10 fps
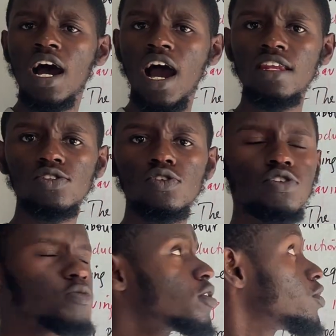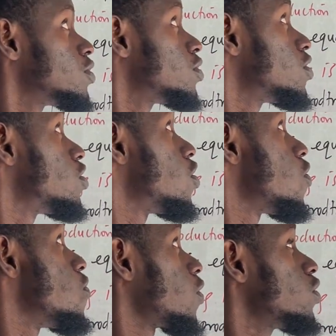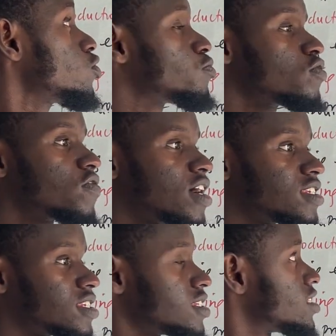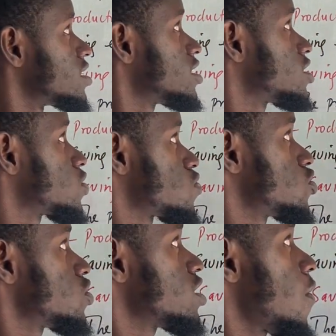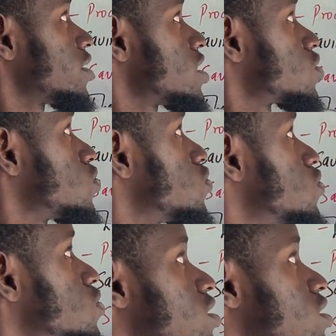Under Solow's model, we're going to prove that this equation, I want us to